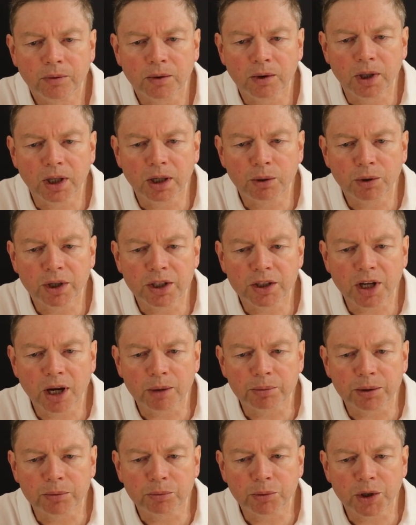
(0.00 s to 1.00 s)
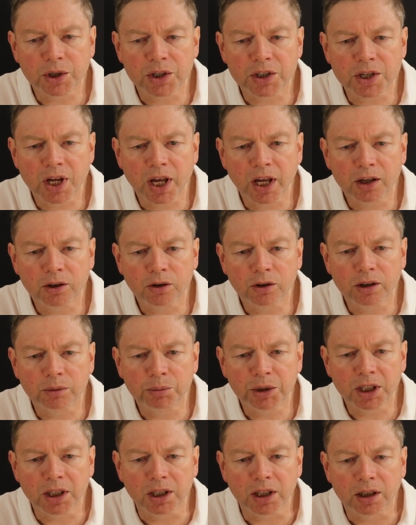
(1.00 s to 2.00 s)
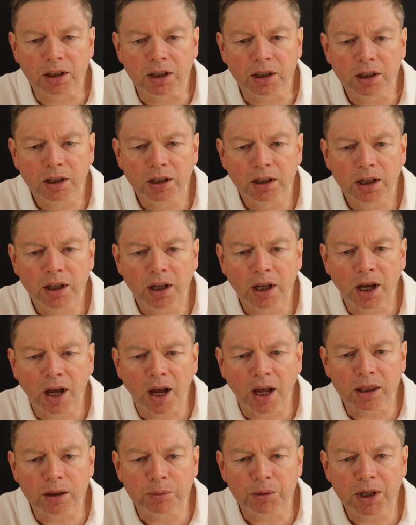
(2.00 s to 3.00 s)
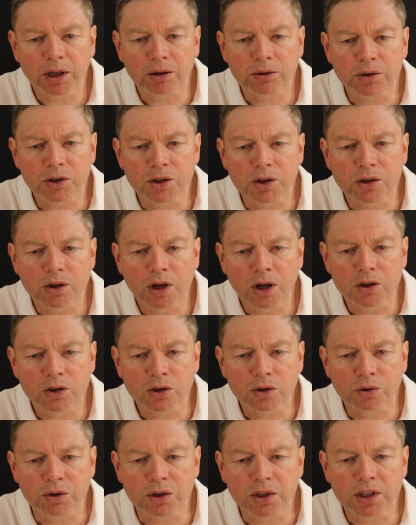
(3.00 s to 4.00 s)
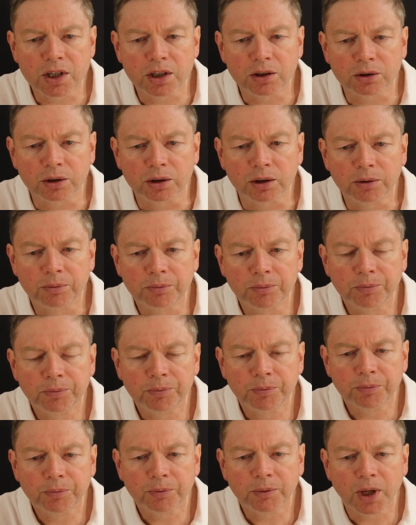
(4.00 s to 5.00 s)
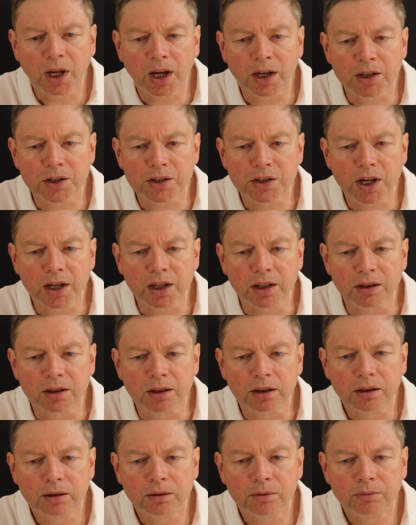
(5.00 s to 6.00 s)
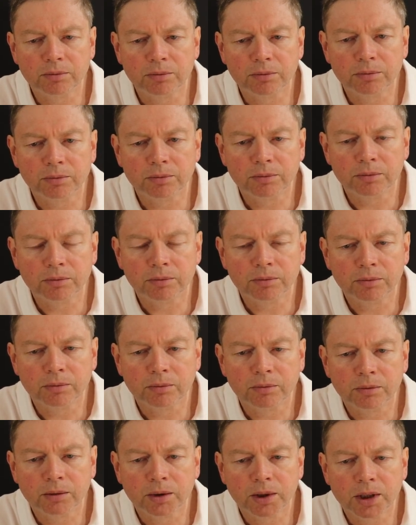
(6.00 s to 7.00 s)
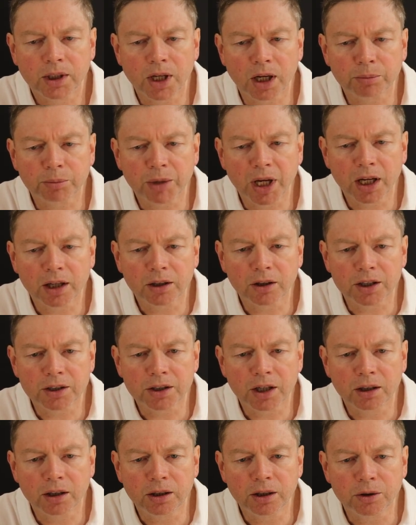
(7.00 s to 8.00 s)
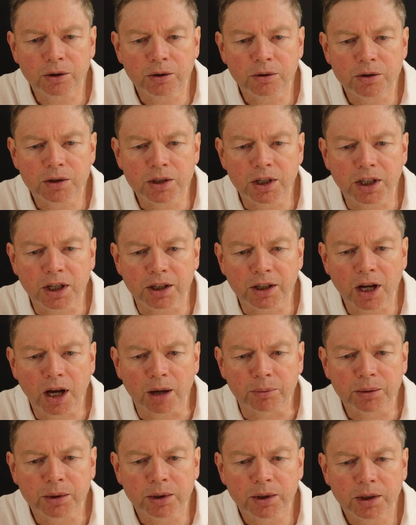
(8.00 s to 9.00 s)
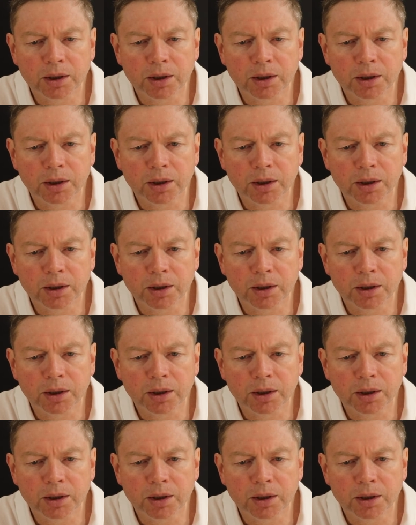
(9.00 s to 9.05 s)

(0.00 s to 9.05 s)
Then he went up and put his hand on the bier, and the bearers stood still. And he said, Young man, I tell you to get up.